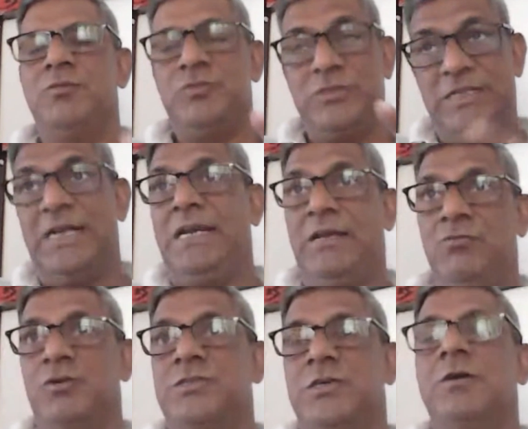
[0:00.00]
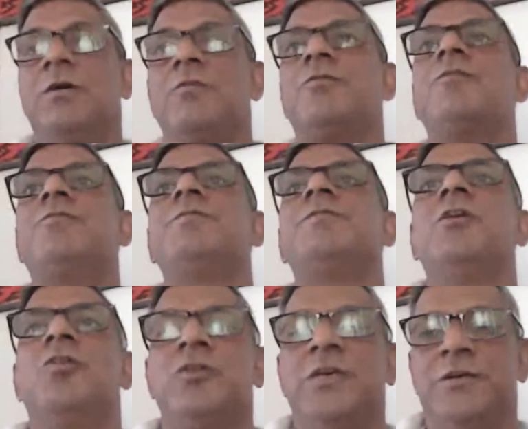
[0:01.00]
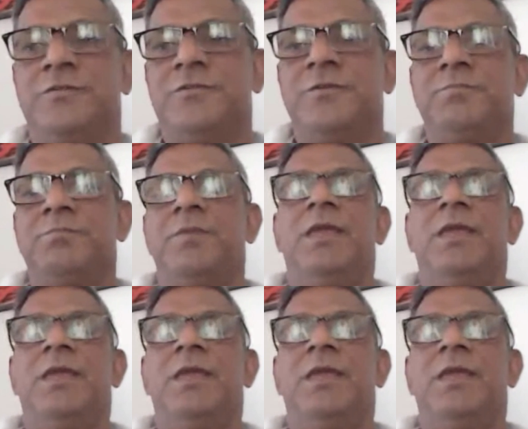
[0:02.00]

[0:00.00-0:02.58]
using that language for 50 long years.